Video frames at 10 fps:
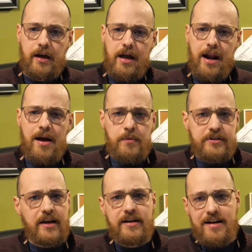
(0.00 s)
And I would
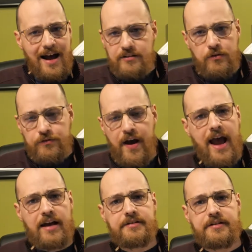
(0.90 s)
say not so
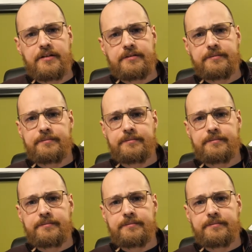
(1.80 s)
fast.